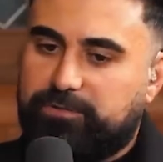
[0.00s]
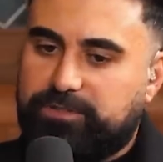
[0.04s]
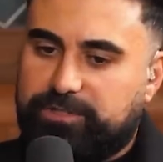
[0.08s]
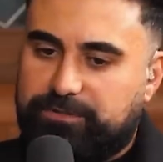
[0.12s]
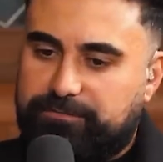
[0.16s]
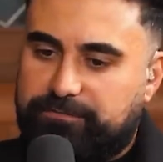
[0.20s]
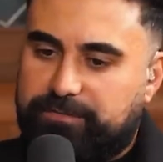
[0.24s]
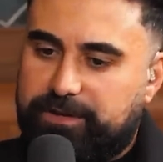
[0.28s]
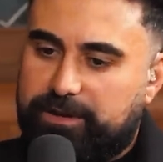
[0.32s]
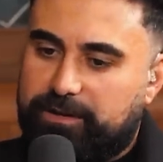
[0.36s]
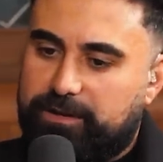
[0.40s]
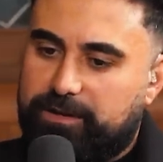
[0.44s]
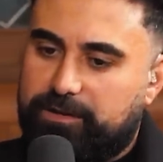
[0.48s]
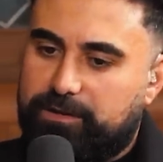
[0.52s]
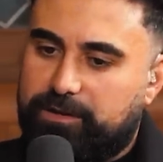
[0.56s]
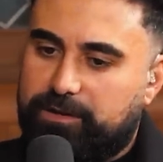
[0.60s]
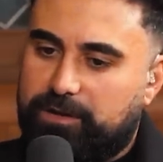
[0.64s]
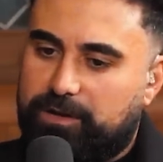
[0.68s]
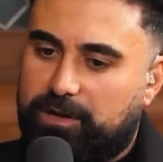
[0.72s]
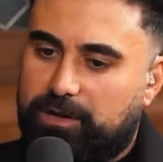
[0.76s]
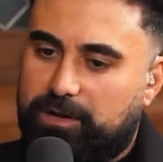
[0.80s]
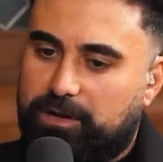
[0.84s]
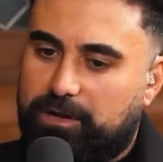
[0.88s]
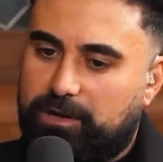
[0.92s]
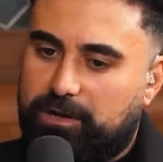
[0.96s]
was a very
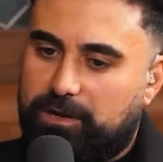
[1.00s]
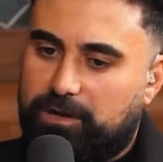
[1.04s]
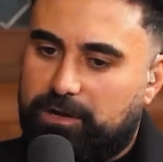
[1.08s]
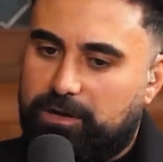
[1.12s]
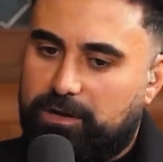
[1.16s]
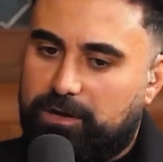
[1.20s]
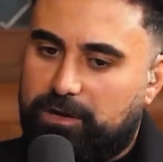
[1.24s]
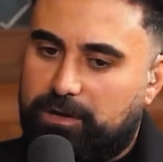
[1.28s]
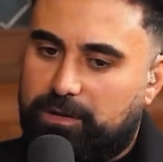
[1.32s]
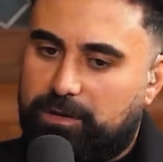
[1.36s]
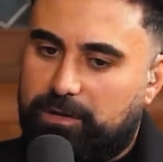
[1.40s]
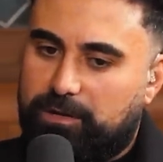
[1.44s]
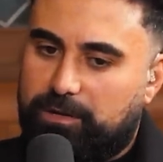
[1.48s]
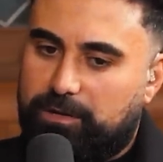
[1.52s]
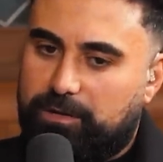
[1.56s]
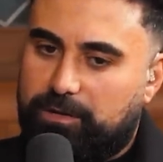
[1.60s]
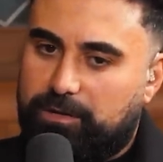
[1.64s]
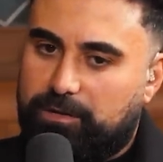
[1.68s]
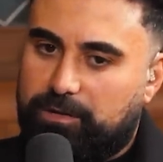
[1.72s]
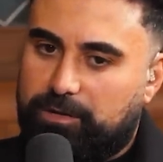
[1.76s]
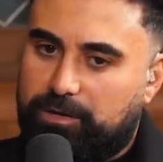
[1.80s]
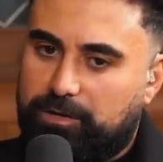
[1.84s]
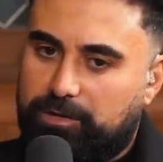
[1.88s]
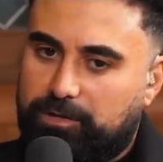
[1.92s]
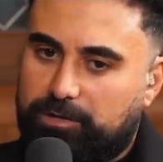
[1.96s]

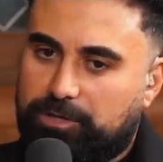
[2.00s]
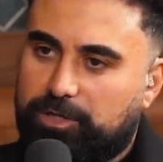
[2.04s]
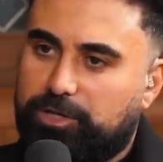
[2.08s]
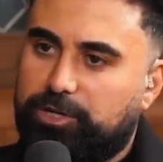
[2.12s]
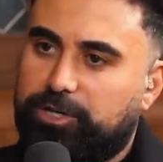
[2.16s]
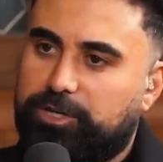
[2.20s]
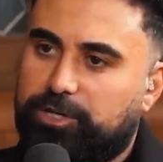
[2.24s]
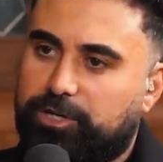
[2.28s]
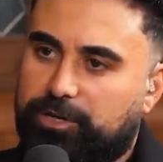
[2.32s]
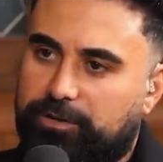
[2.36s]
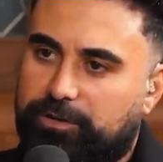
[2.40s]
learning